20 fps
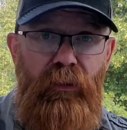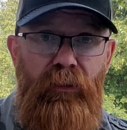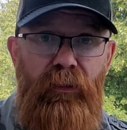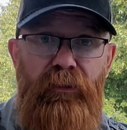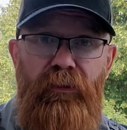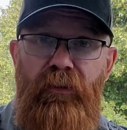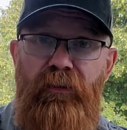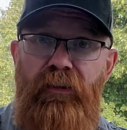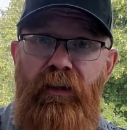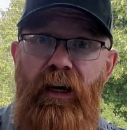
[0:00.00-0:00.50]

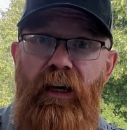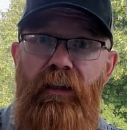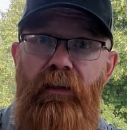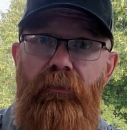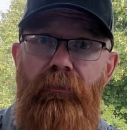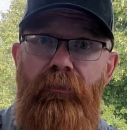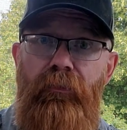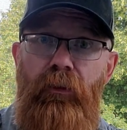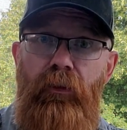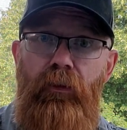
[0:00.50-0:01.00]
This is kind
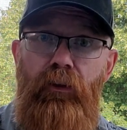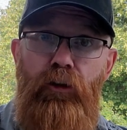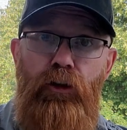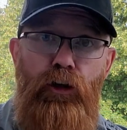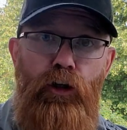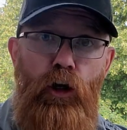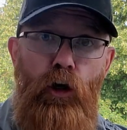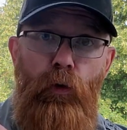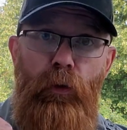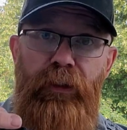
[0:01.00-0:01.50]
of
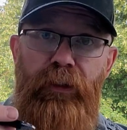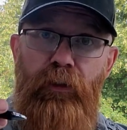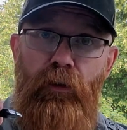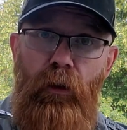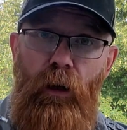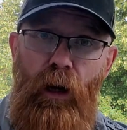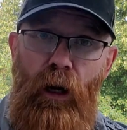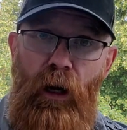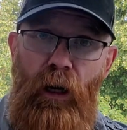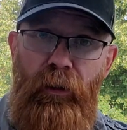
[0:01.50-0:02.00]
knowing
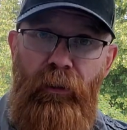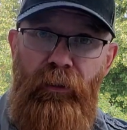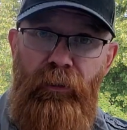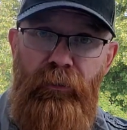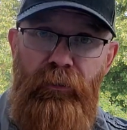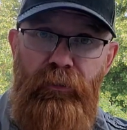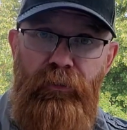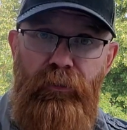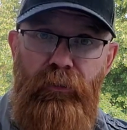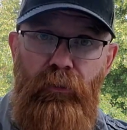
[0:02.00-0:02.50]
your
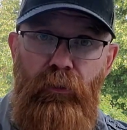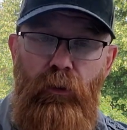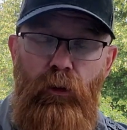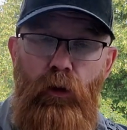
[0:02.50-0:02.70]
audience.